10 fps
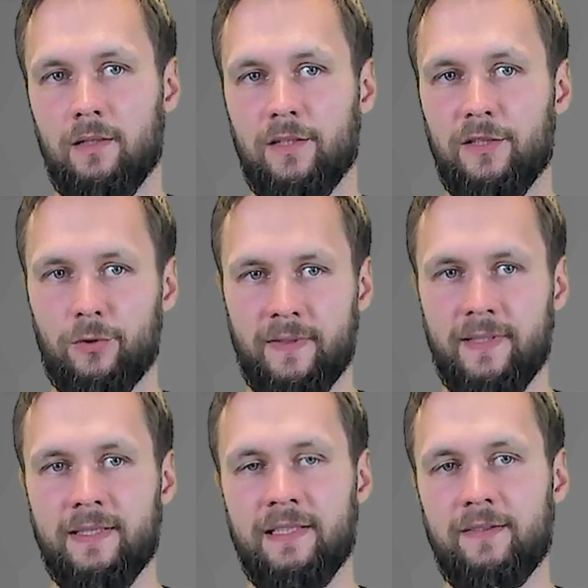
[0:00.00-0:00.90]
The survey
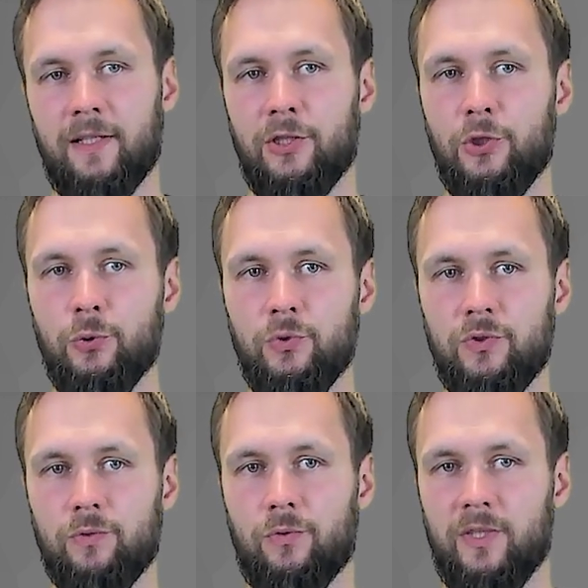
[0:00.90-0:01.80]
techniques are
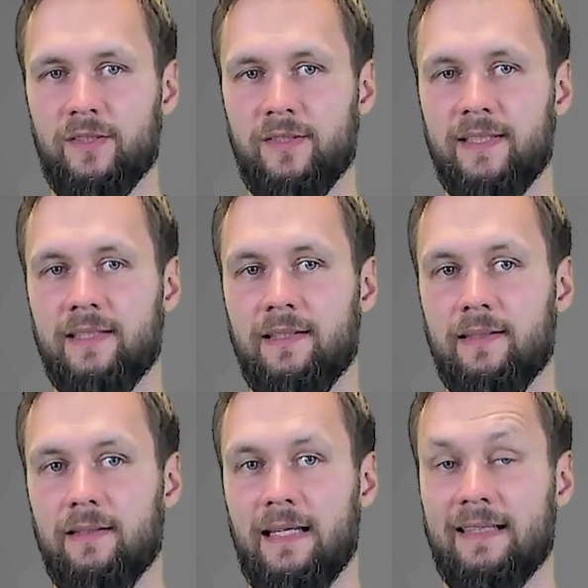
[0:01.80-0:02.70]
used for
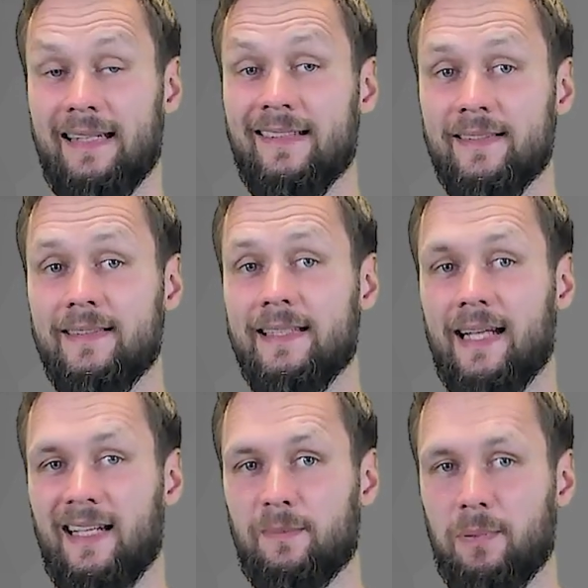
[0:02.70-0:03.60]
eliciting
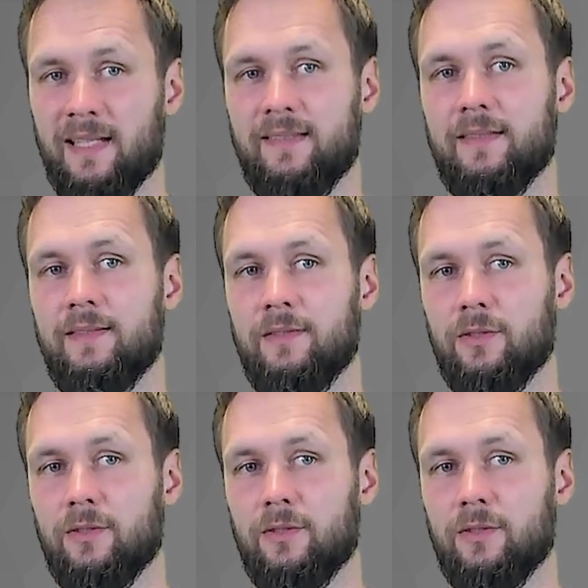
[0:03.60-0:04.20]
explicit